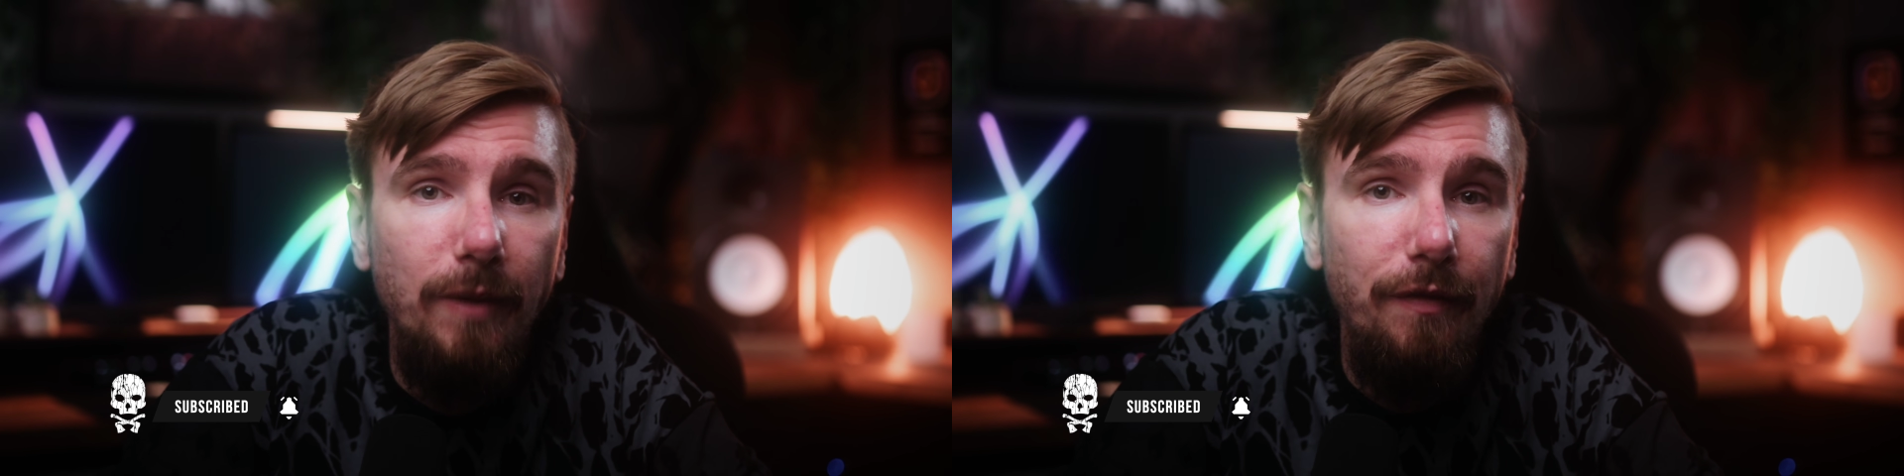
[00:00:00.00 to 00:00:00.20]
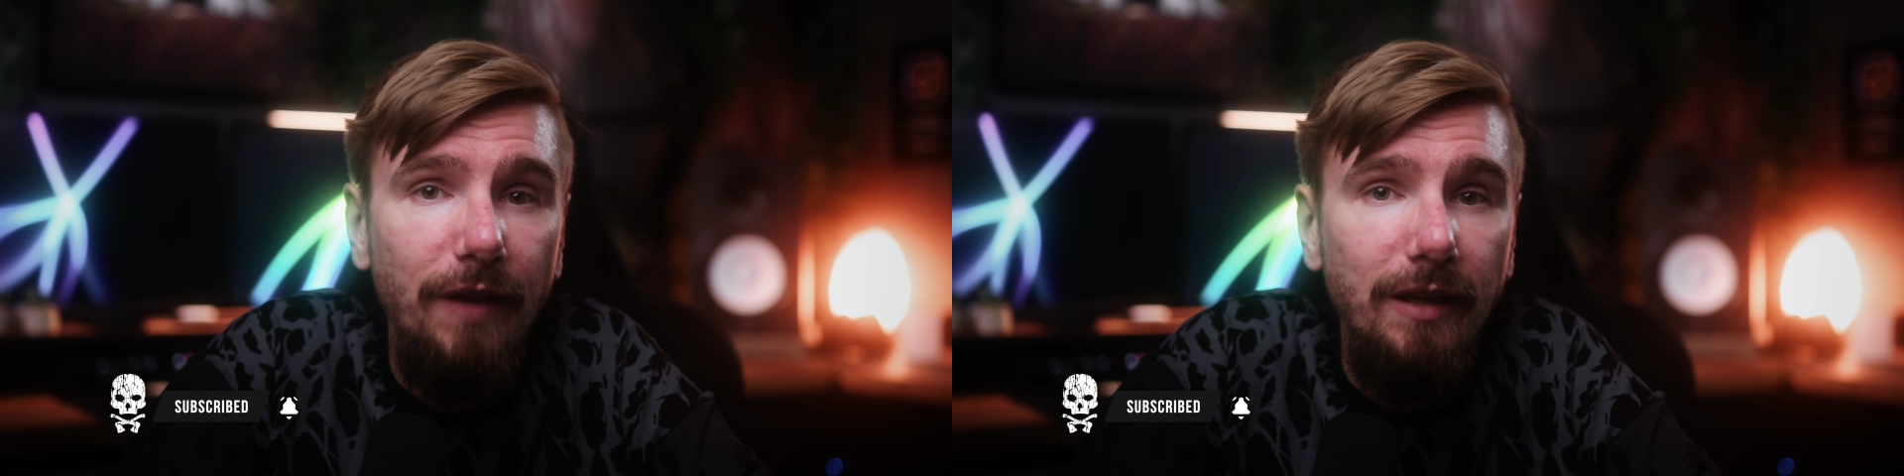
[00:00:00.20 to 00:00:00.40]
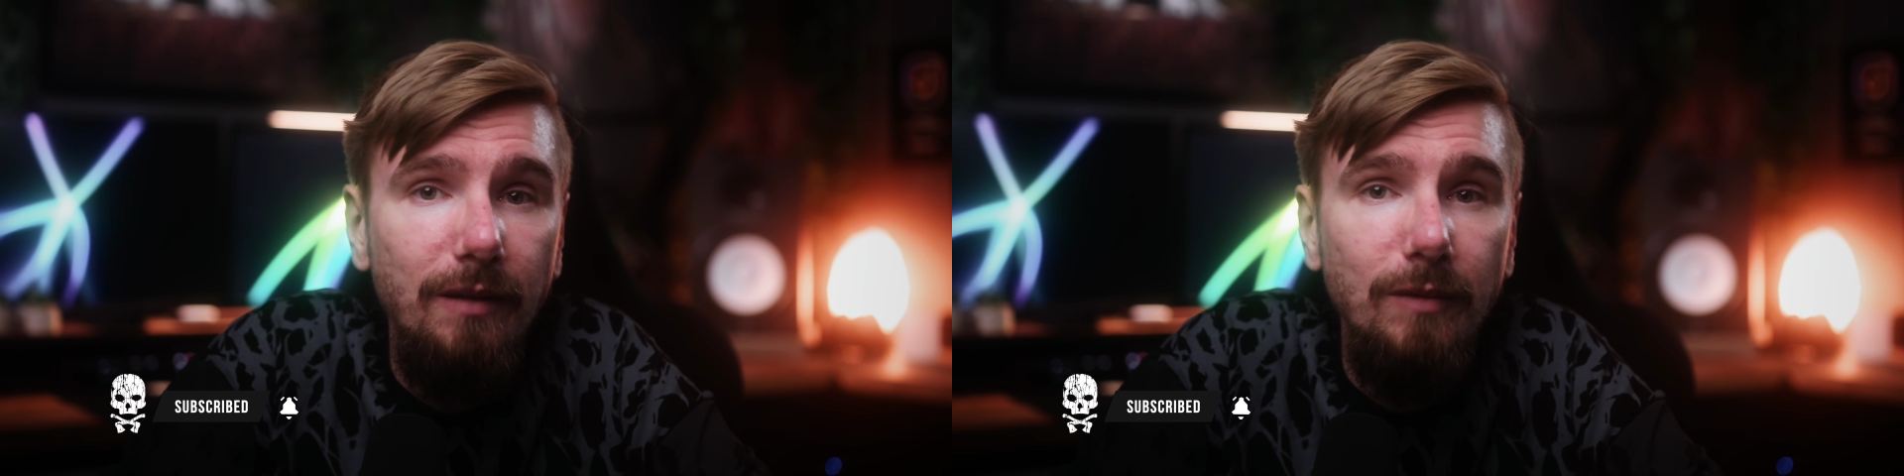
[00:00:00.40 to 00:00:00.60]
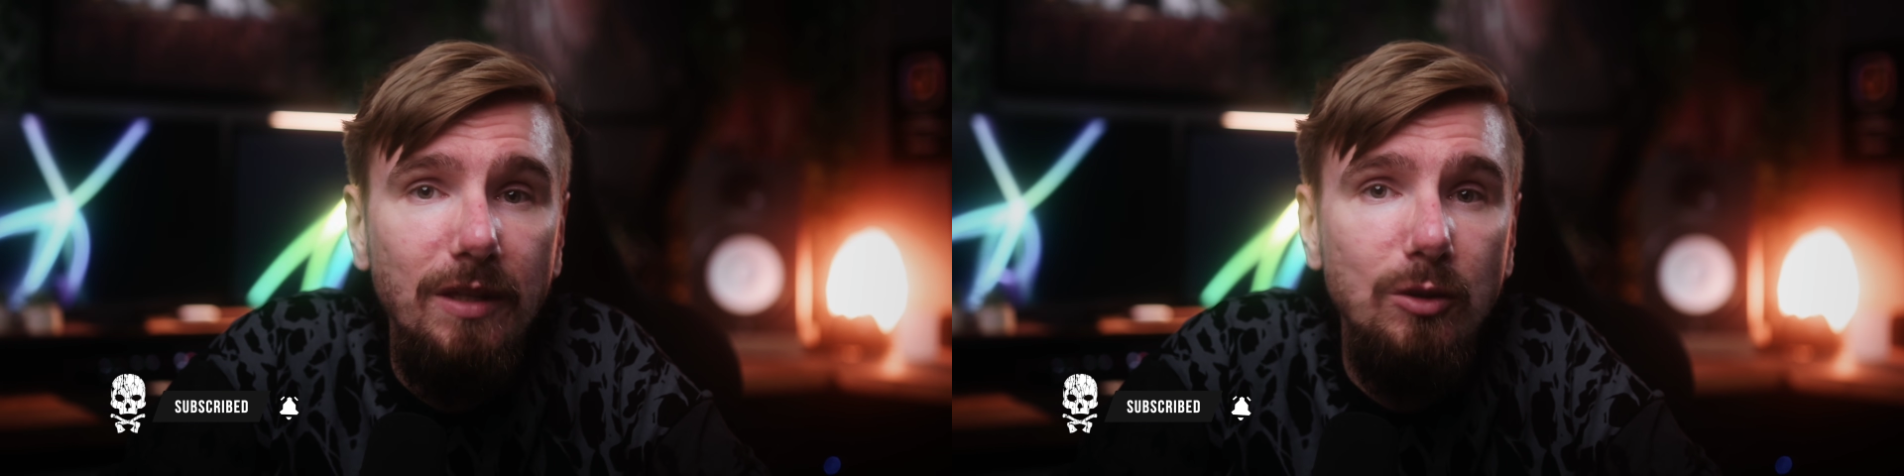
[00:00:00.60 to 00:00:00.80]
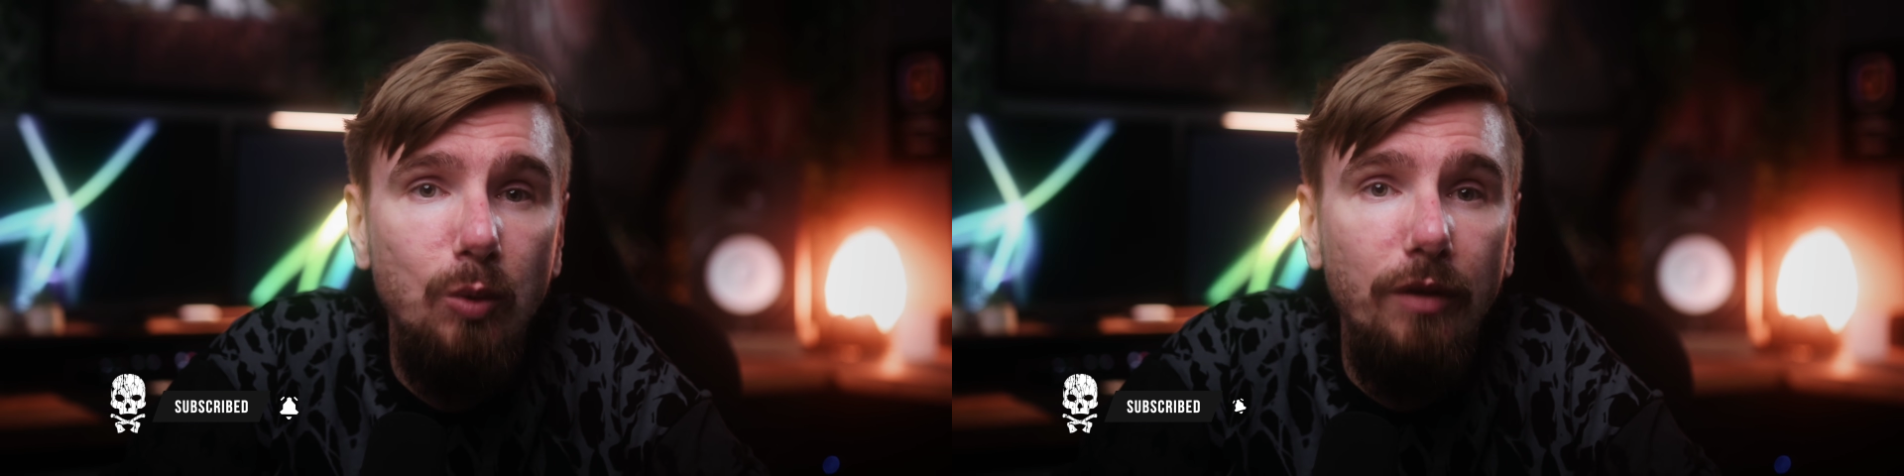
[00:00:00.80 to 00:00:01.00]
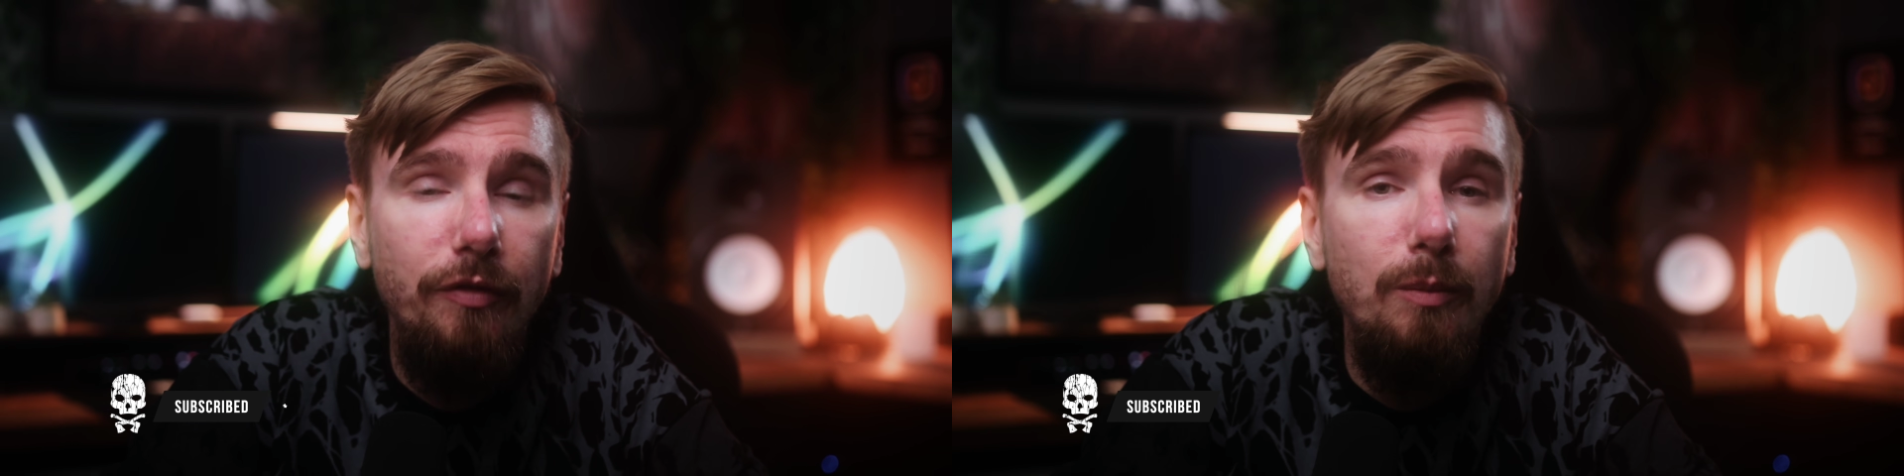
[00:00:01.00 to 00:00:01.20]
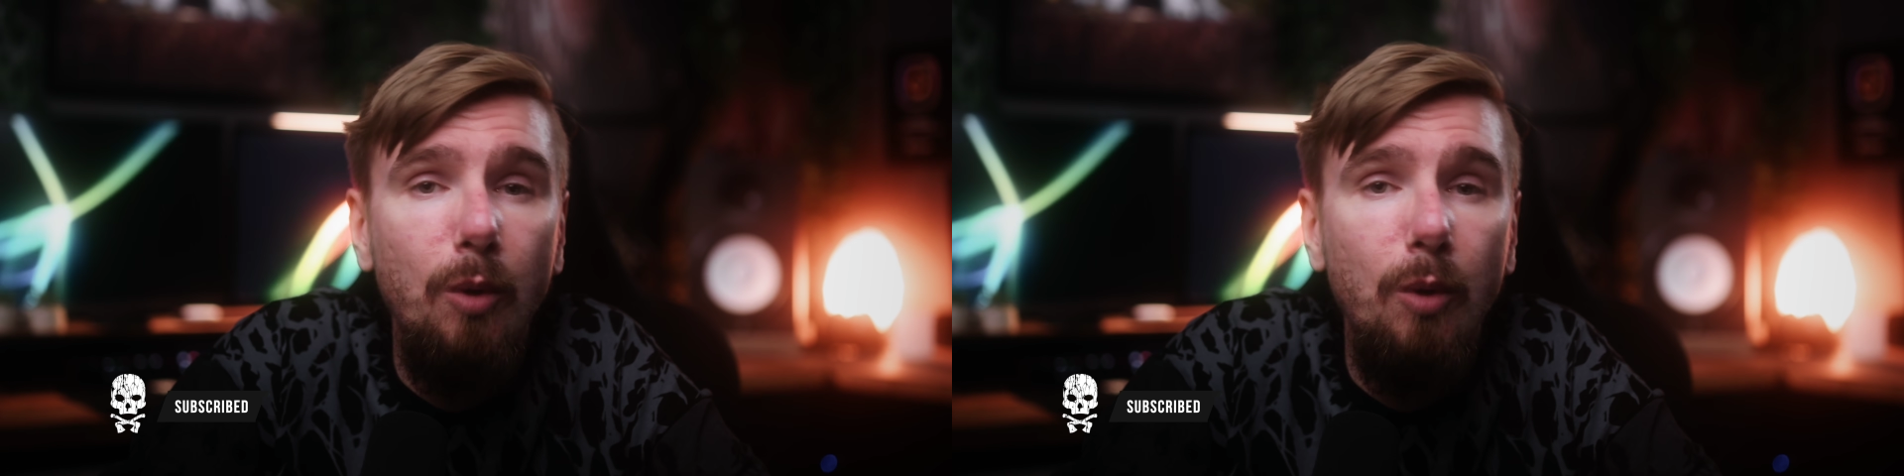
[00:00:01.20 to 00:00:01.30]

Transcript: In fact, this is one of the